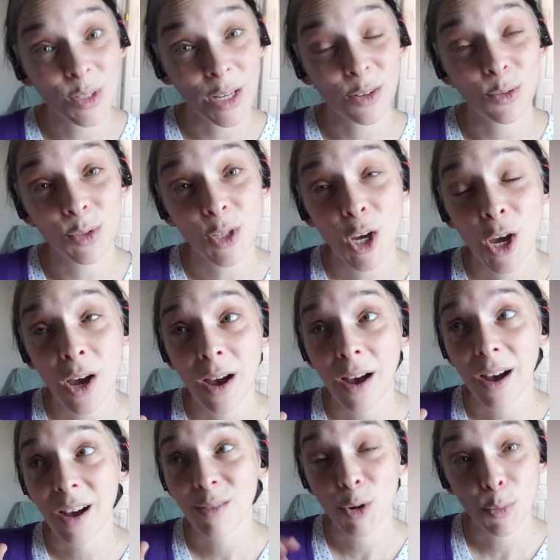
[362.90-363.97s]
cycles,
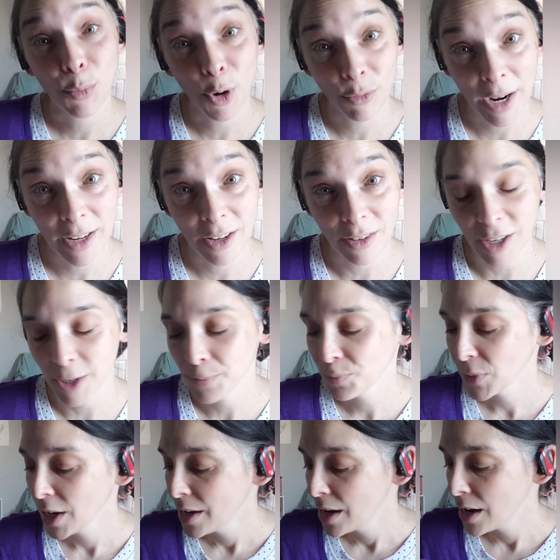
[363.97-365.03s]
more regular.
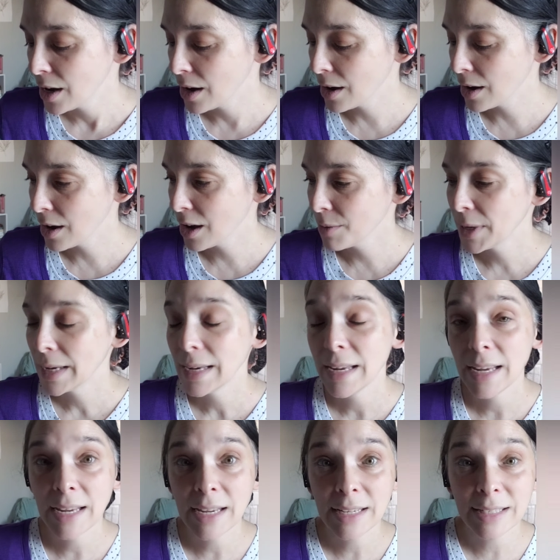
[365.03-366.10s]

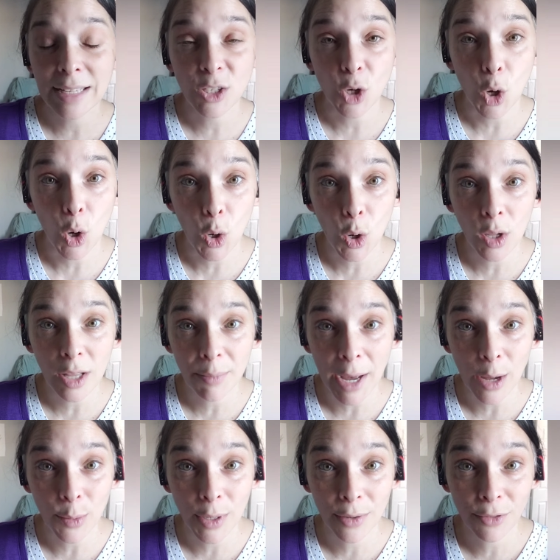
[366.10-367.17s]
Ease is all
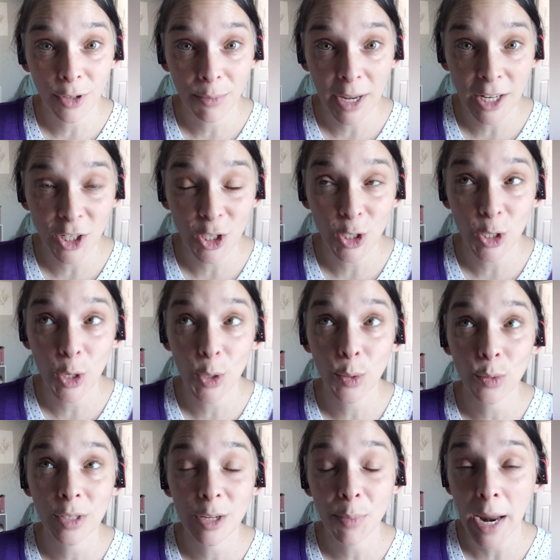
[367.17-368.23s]
about inflammation.
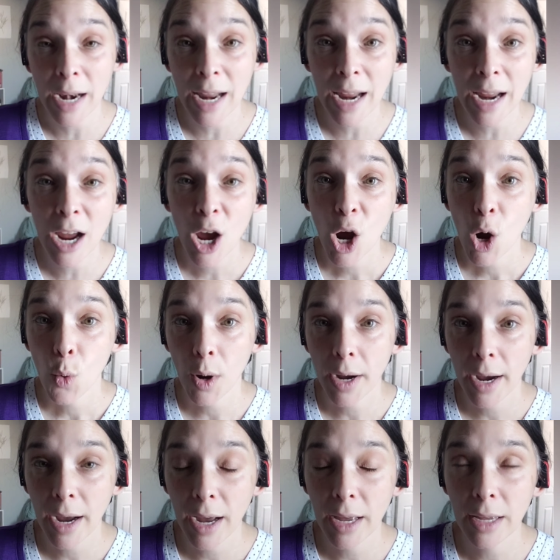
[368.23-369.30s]
So depending what
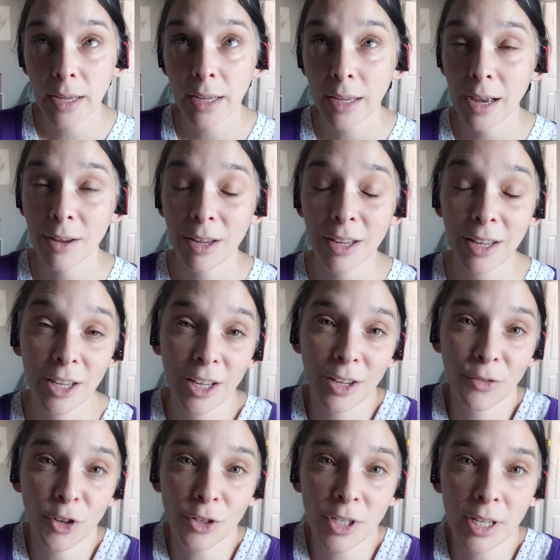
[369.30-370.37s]
kind,
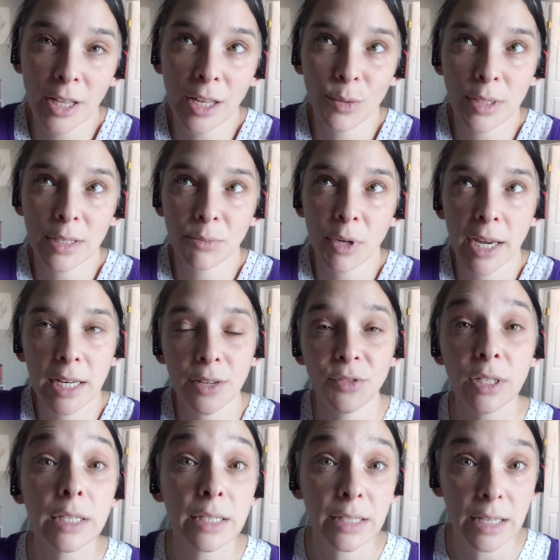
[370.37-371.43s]
if you're dealing with some kind of
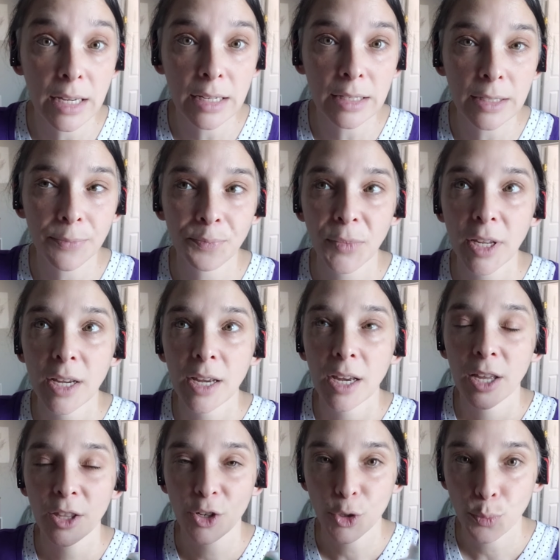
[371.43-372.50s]
a disease,
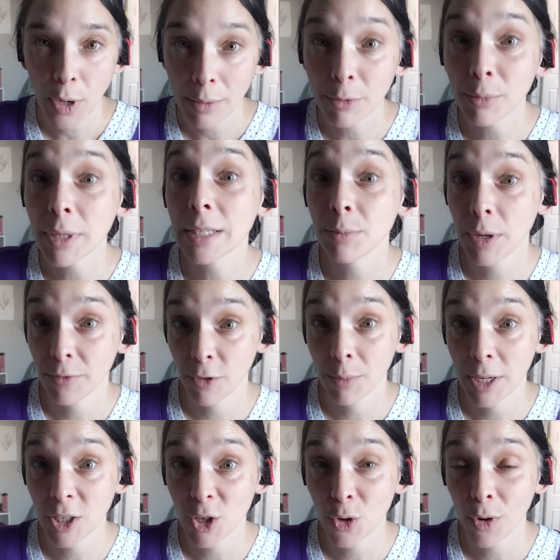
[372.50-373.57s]
there's probably some
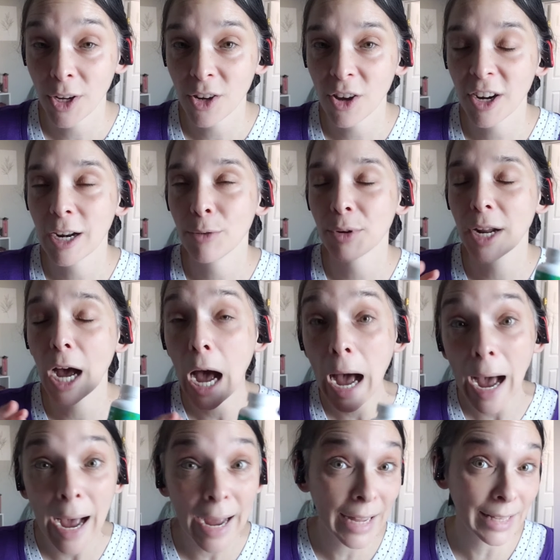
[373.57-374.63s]
inflammation going on, and I would
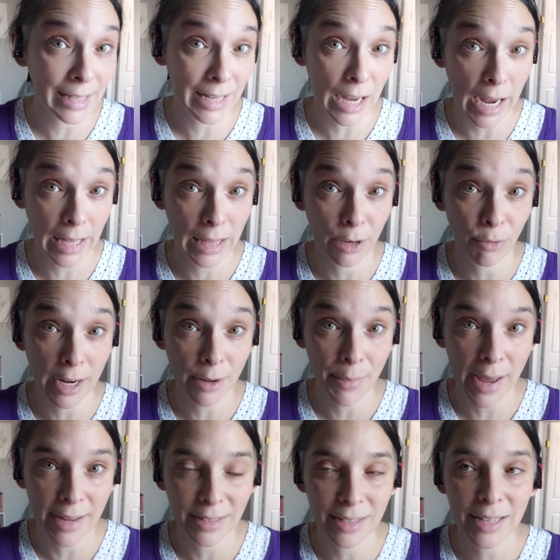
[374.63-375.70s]
highly, highly
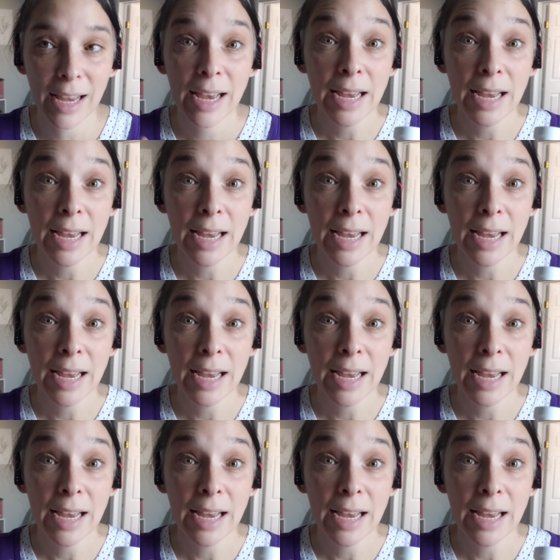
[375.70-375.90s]
recommend